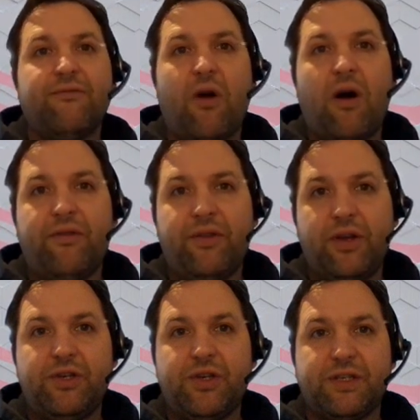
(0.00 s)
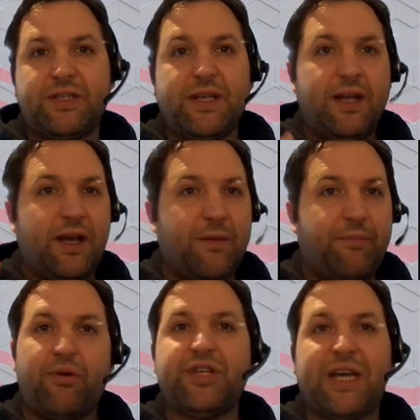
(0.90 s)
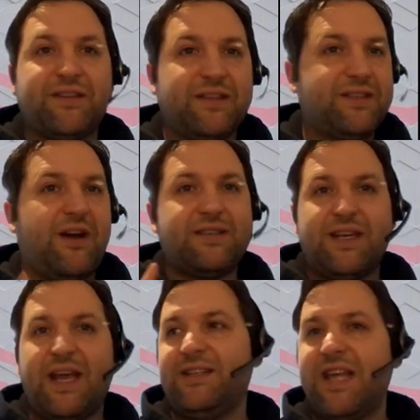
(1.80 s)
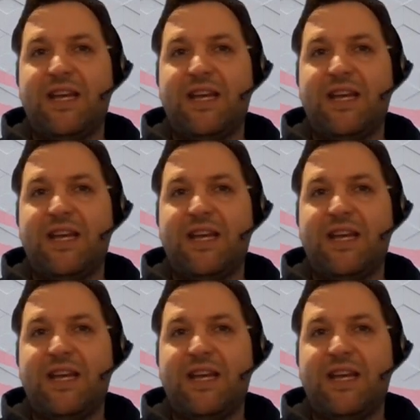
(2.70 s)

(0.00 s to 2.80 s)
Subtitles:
rather than just a project that starts and ends,